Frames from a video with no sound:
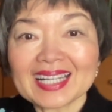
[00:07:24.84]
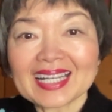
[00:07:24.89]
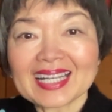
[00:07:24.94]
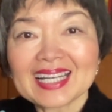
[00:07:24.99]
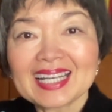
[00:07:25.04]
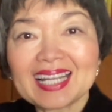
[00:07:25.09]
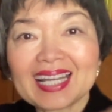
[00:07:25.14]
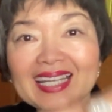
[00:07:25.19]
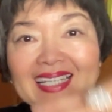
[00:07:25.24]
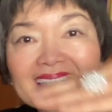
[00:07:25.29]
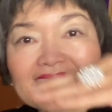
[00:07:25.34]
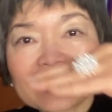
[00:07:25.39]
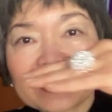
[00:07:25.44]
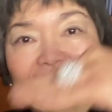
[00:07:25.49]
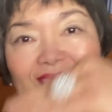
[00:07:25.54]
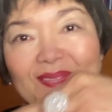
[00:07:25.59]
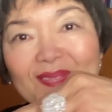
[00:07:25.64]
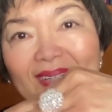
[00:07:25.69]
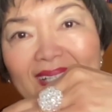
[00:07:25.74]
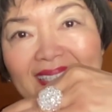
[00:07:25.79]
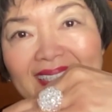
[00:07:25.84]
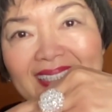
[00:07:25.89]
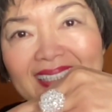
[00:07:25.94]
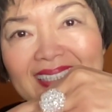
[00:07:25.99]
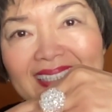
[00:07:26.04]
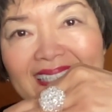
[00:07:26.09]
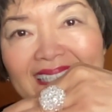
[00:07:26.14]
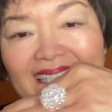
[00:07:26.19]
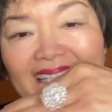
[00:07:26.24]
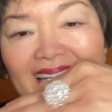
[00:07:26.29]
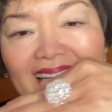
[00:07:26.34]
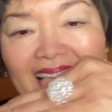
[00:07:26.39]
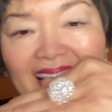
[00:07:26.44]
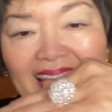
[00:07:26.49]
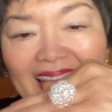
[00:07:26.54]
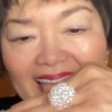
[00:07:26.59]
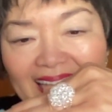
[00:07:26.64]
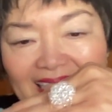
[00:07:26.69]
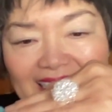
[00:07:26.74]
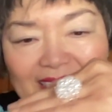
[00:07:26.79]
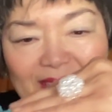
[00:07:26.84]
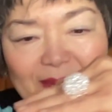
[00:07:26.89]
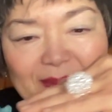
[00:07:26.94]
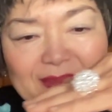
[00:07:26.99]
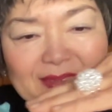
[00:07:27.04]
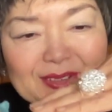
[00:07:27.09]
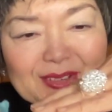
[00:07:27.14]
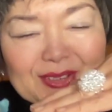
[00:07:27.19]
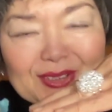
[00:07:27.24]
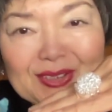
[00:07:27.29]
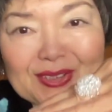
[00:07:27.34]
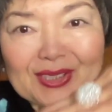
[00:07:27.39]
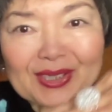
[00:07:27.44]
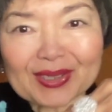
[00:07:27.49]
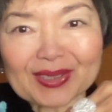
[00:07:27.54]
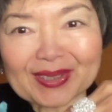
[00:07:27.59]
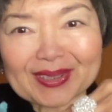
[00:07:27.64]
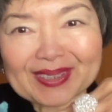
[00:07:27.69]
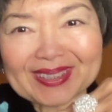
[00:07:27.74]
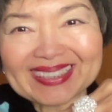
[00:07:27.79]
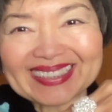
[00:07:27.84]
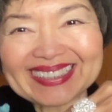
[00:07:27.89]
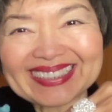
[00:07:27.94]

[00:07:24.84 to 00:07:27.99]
like one and little bit circular.